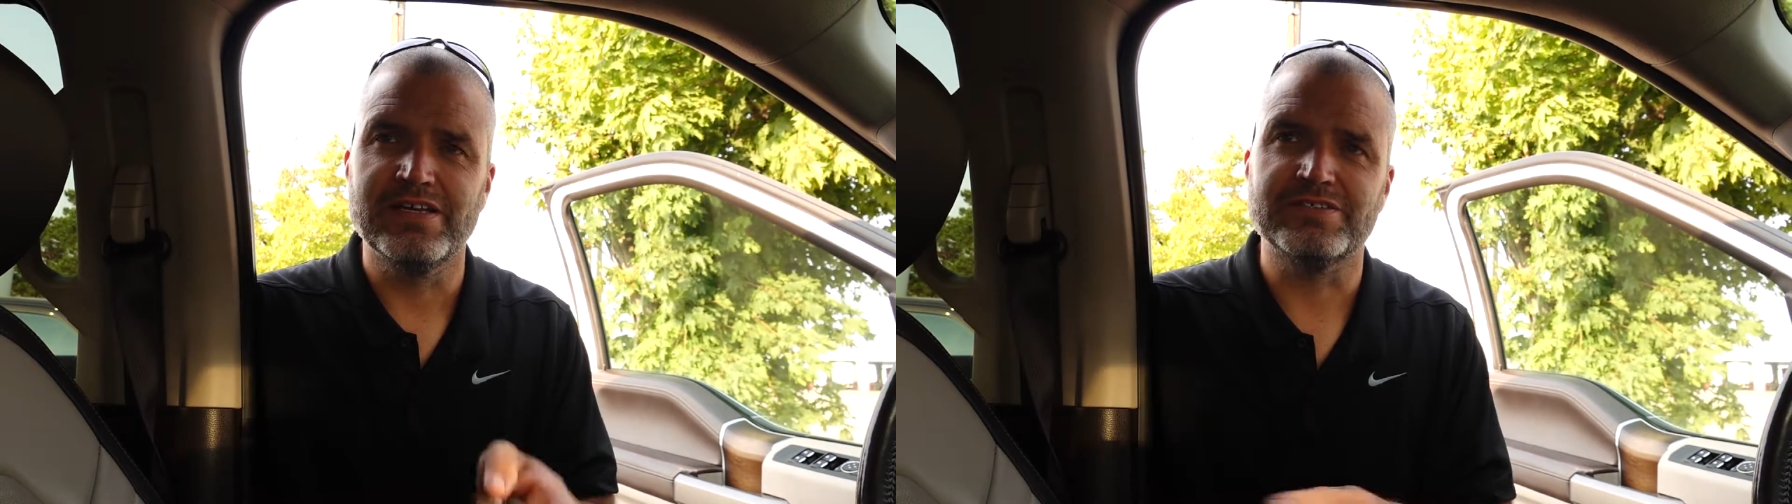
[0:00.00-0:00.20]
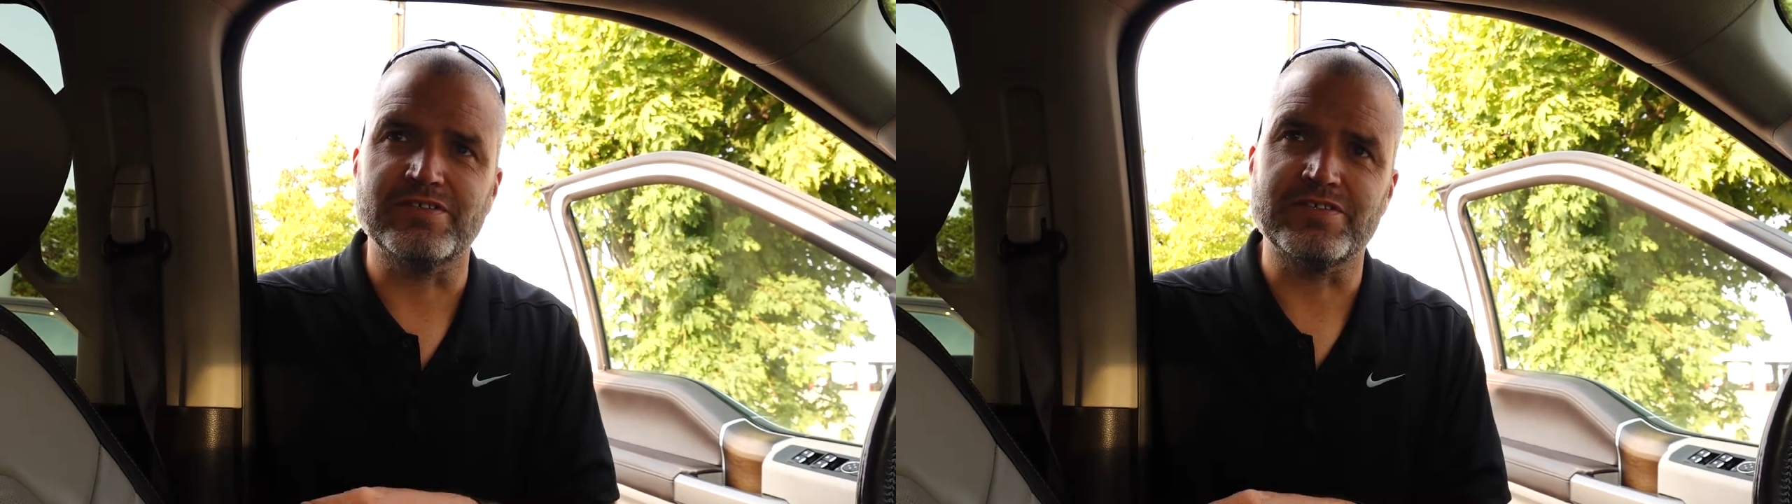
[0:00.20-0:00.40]

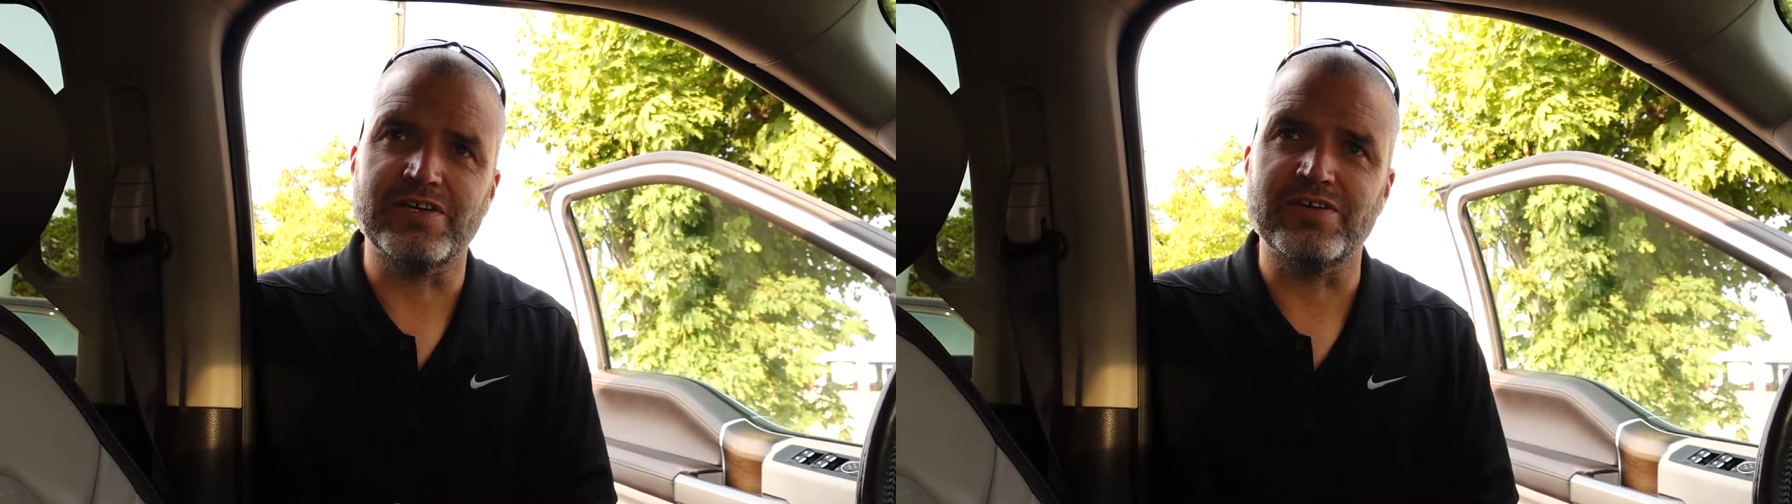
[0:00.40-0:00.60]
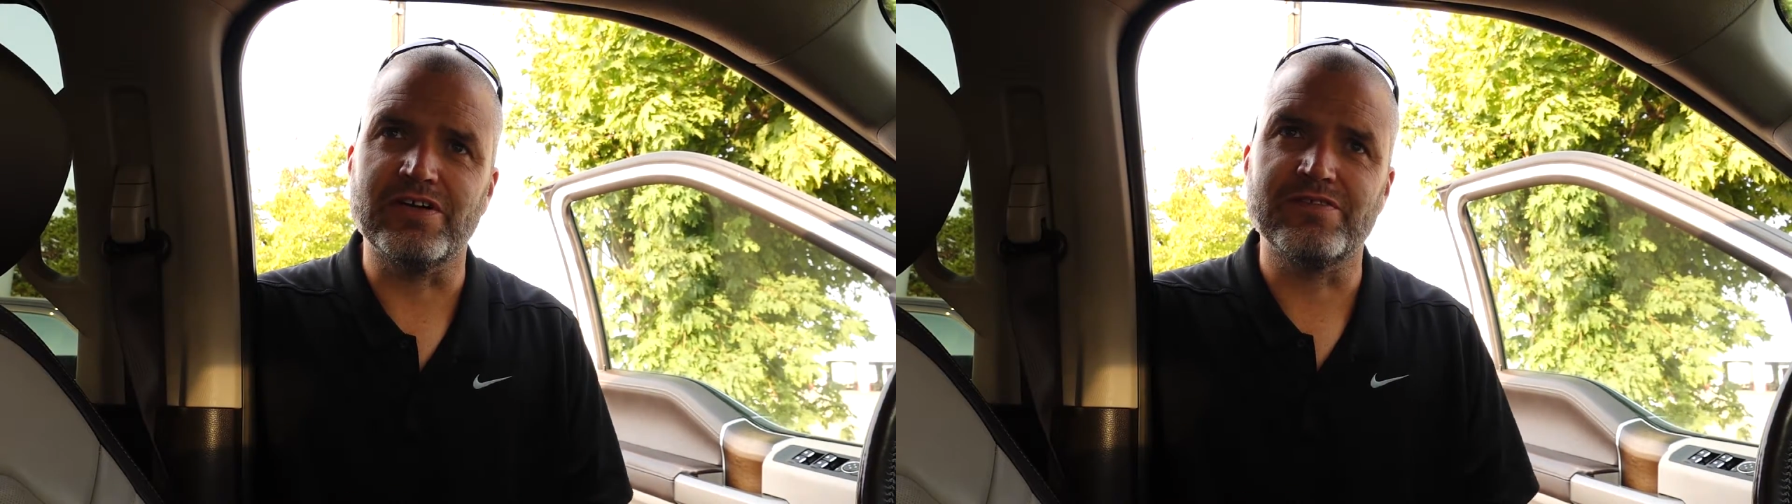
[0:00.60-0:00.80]
start
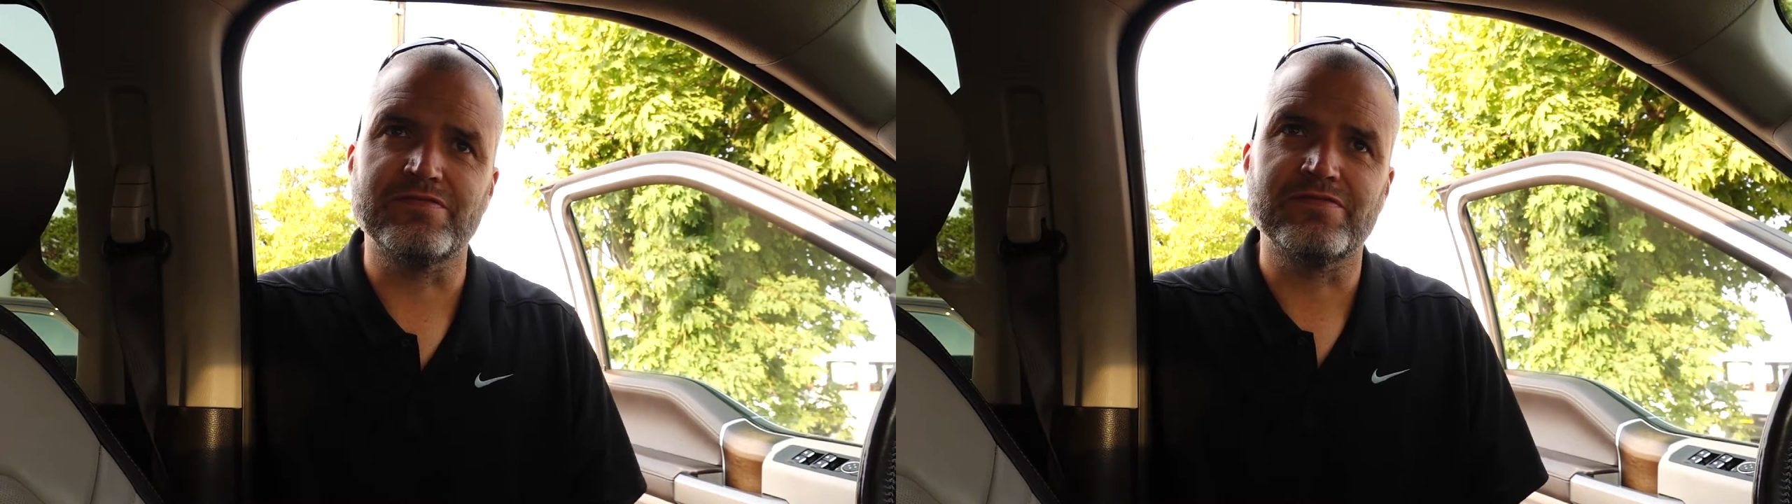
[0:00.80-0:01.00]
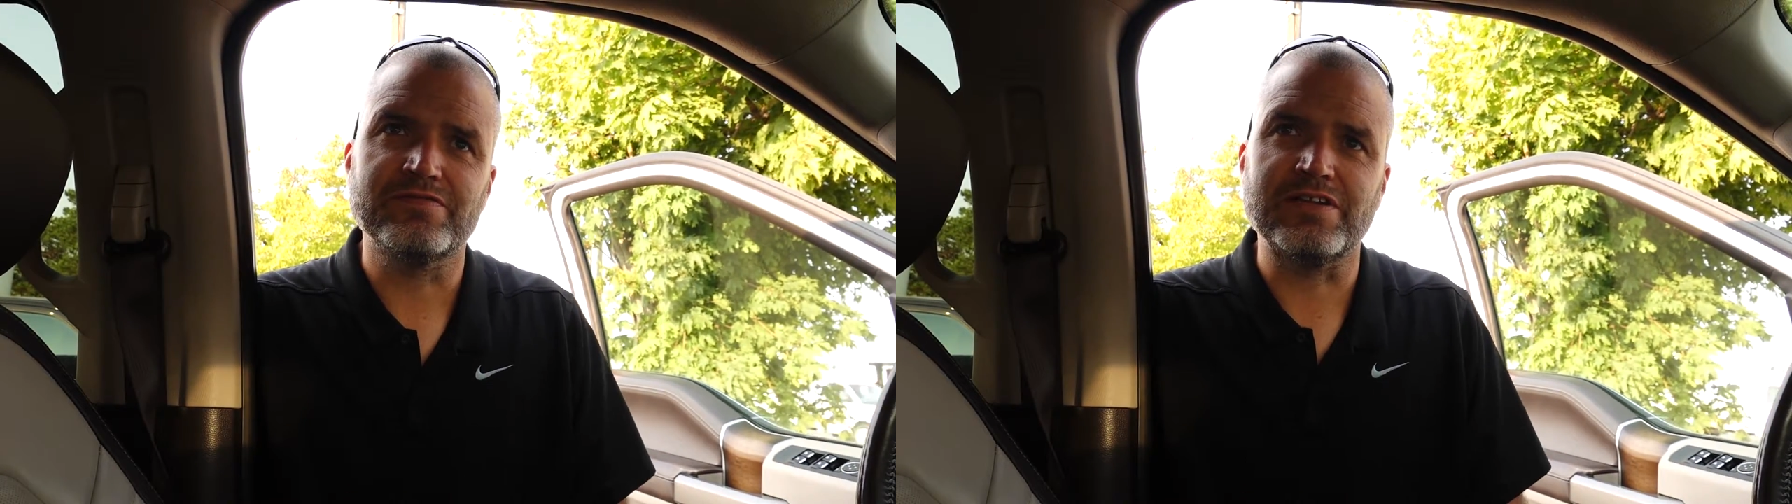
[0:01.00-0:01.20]
tearing off
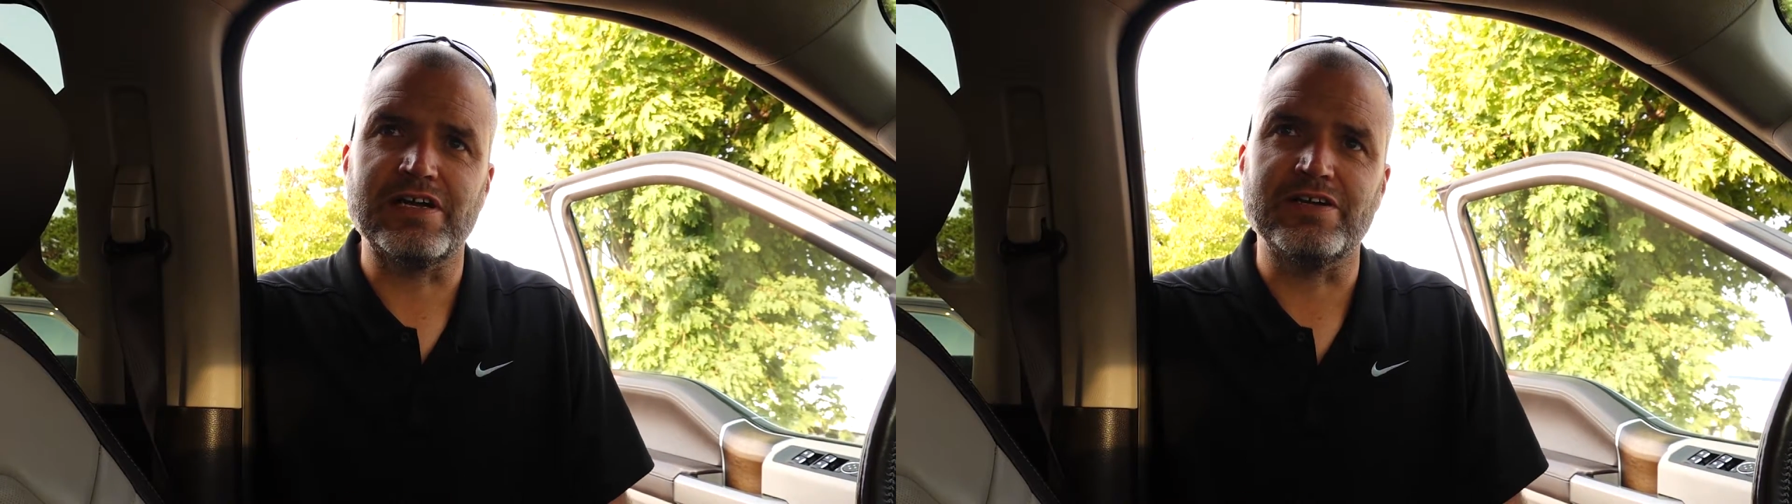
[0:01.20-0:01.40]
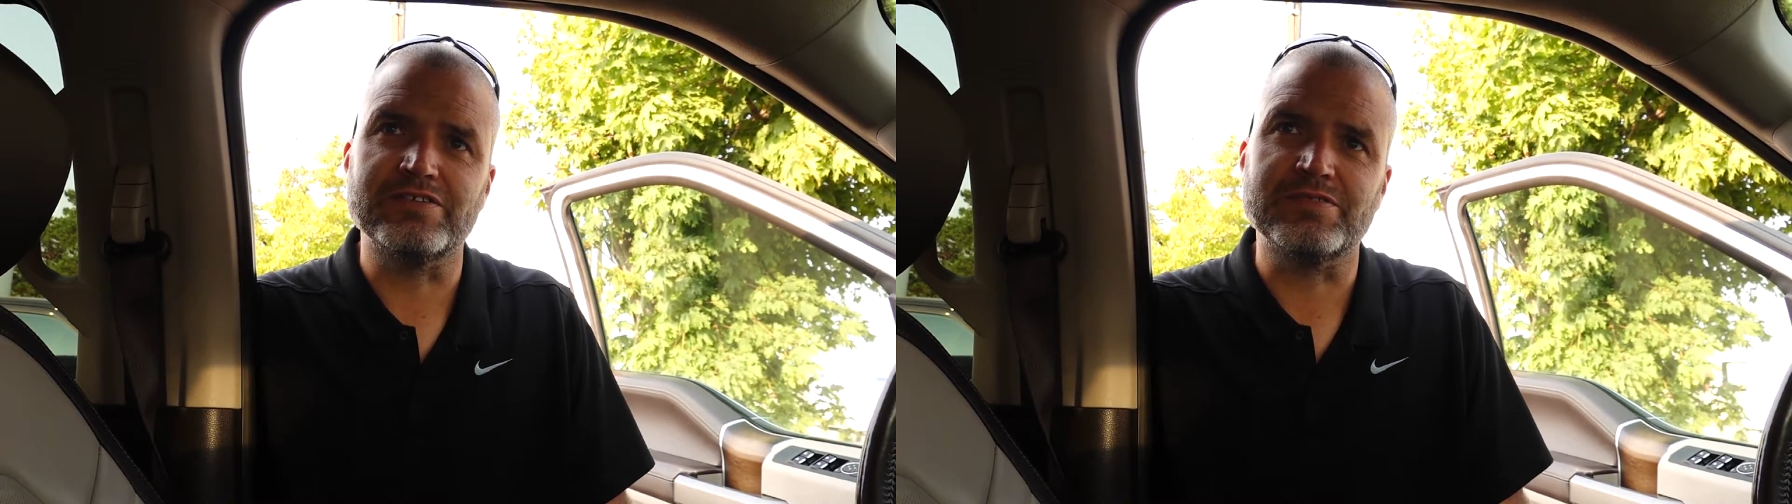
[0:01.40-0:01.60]
tires,